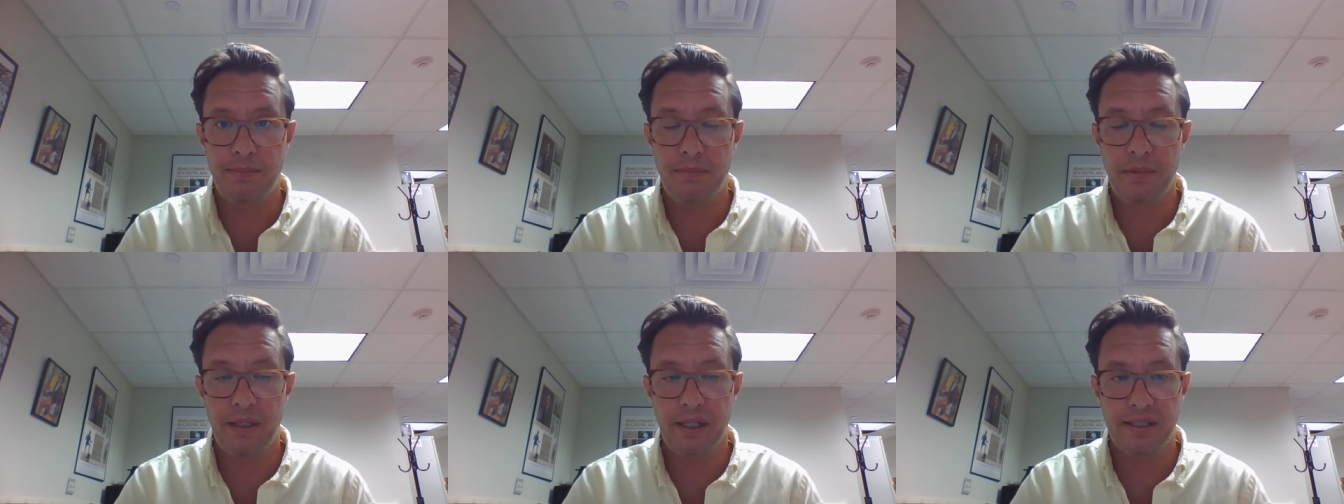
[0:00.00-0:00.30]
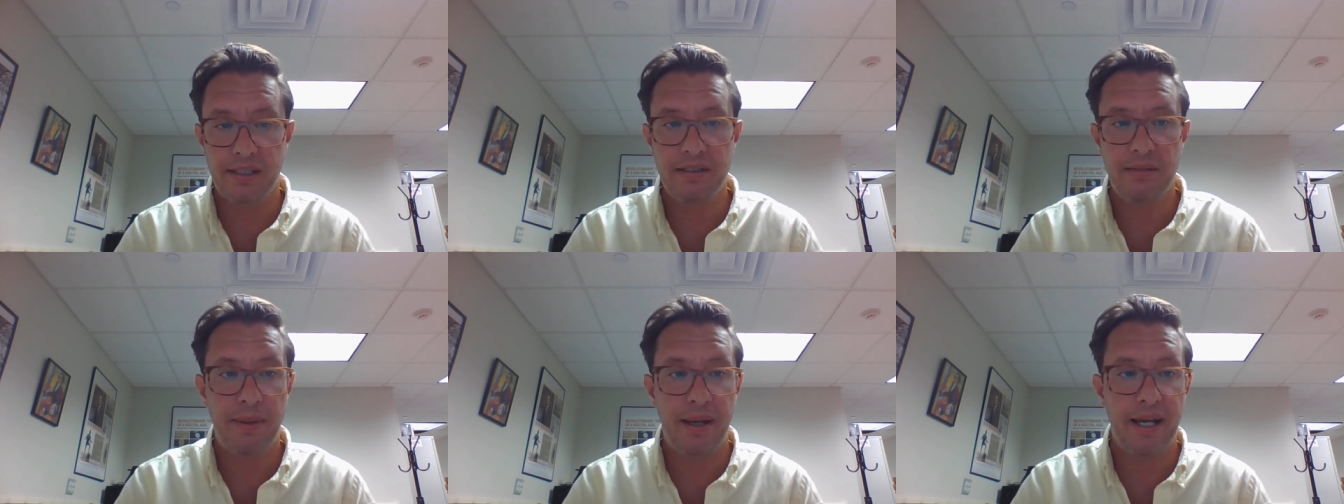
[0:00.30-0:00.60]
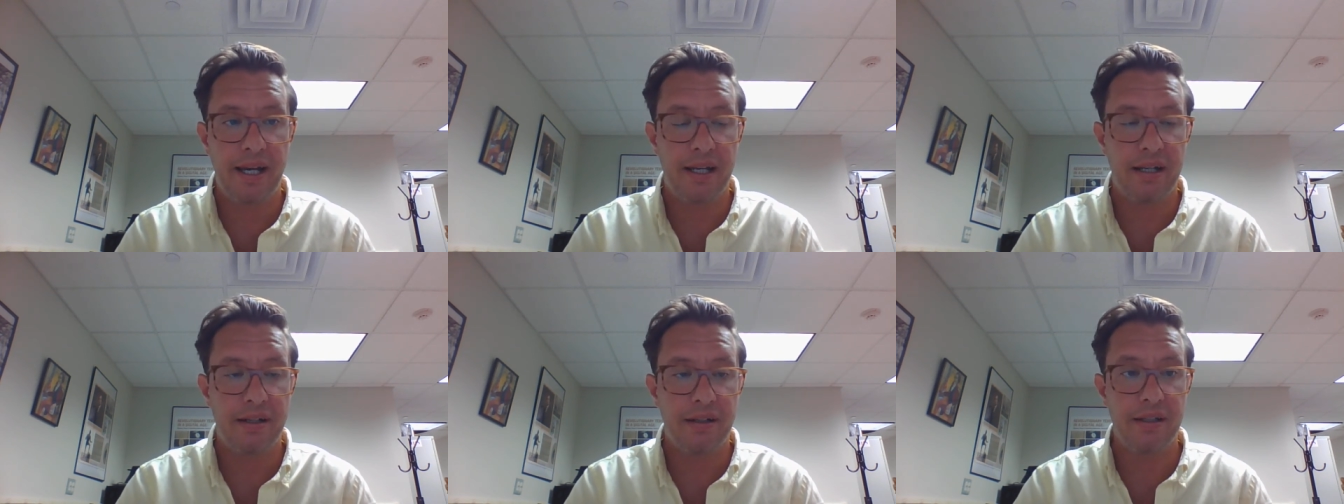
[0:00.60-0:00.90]

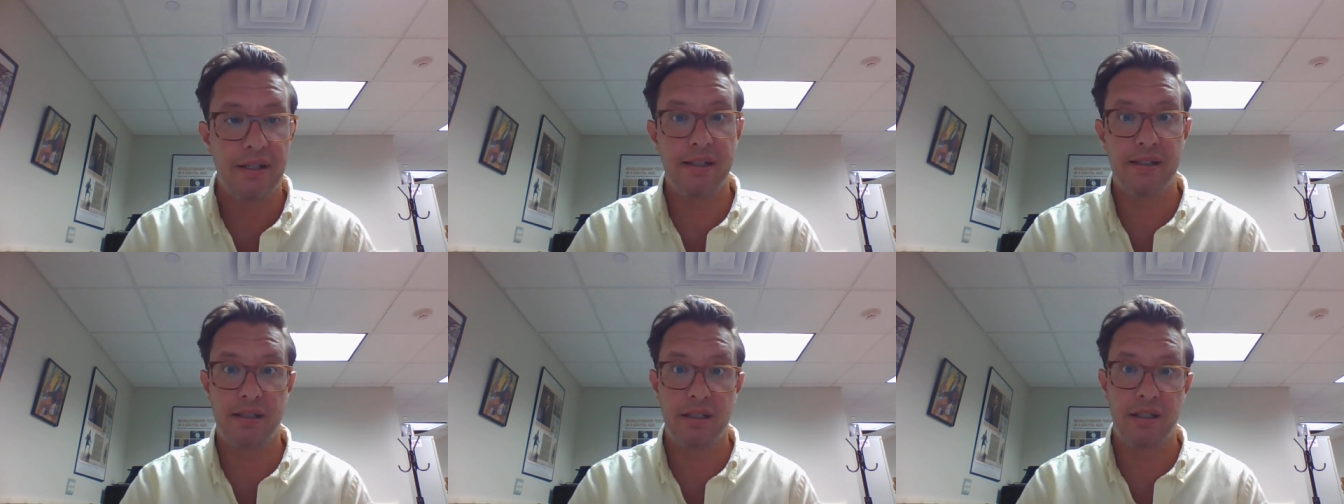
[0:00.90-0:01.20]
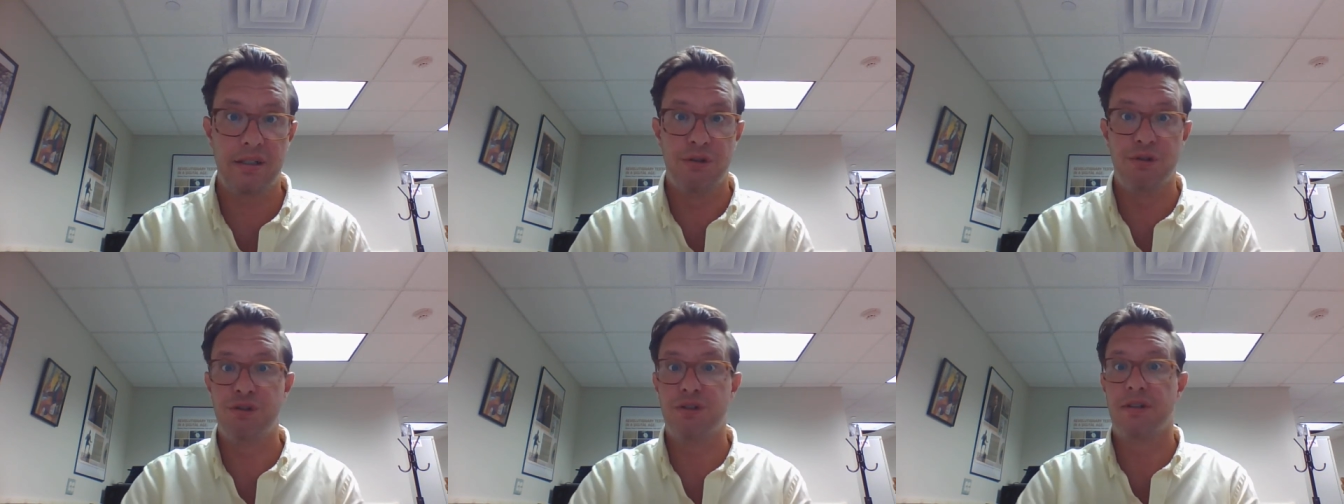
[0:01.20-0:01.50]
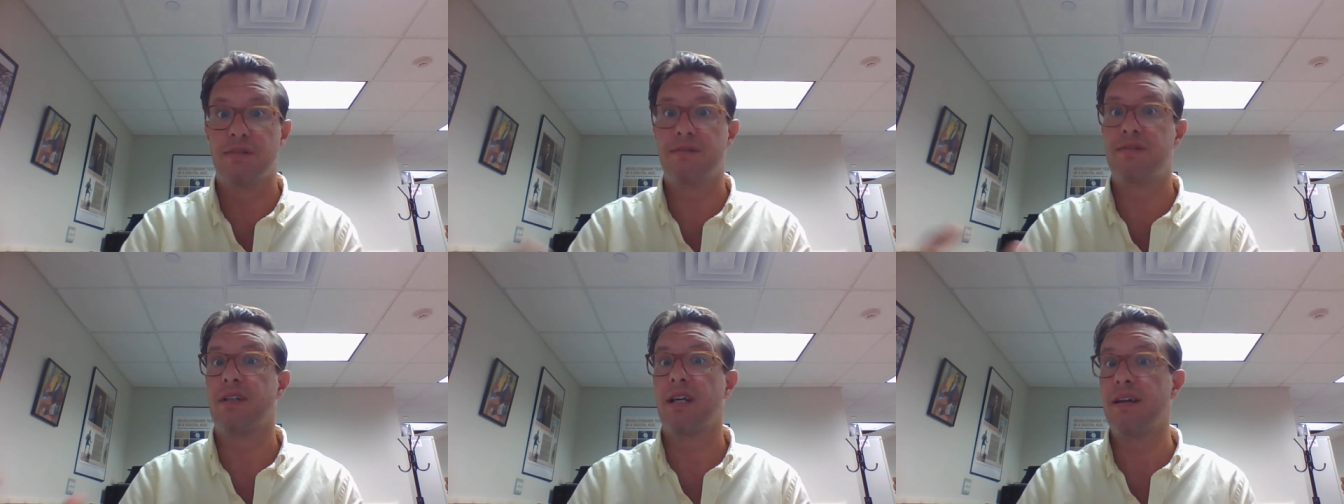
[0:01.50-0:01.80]
expand the
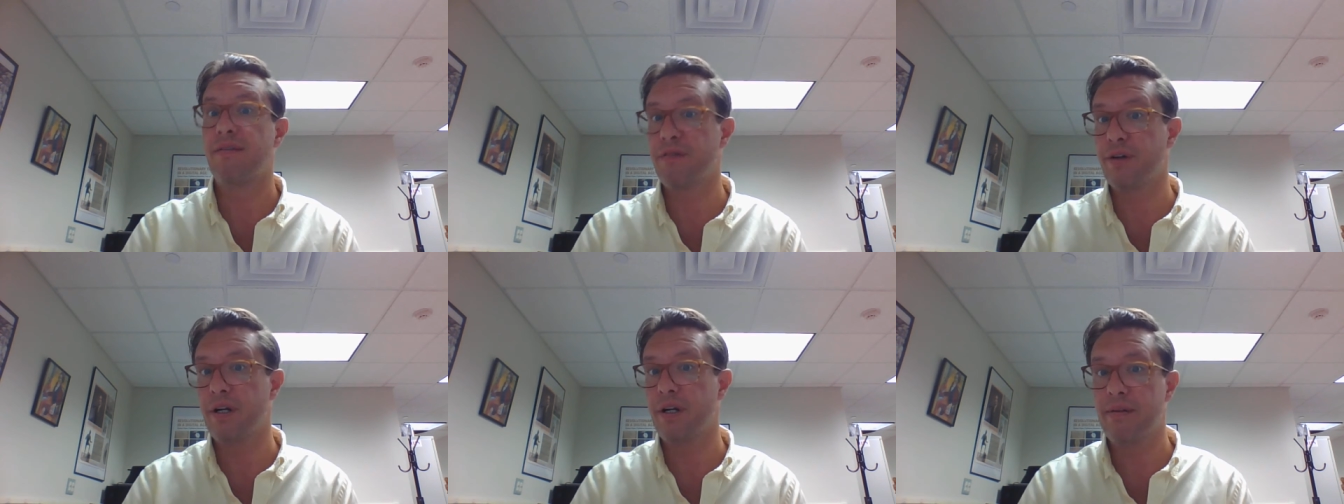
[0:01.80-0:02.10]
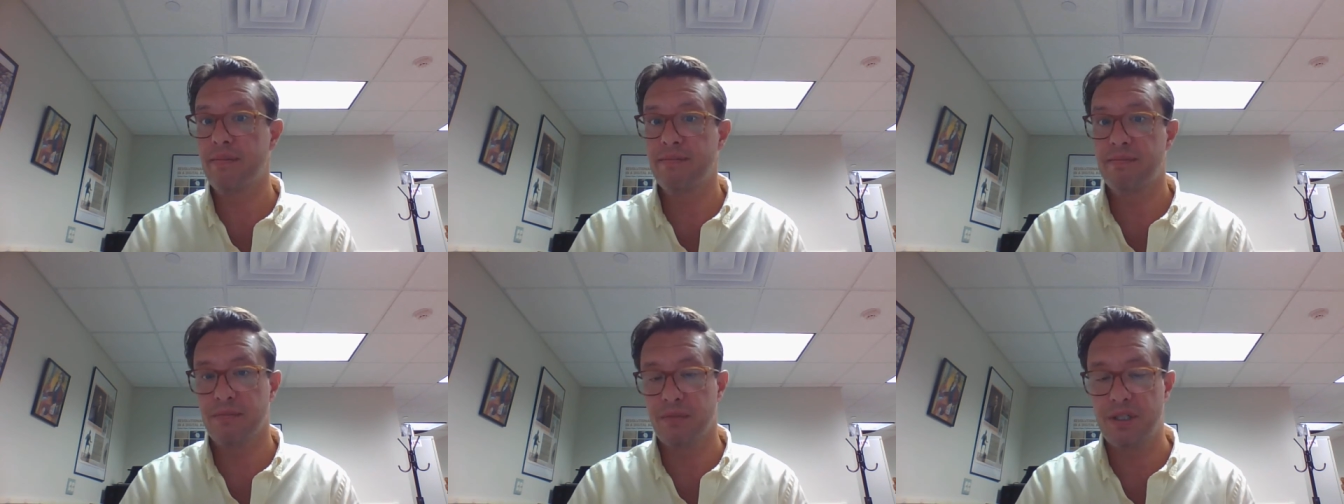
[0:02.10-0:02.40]
institution of slavery,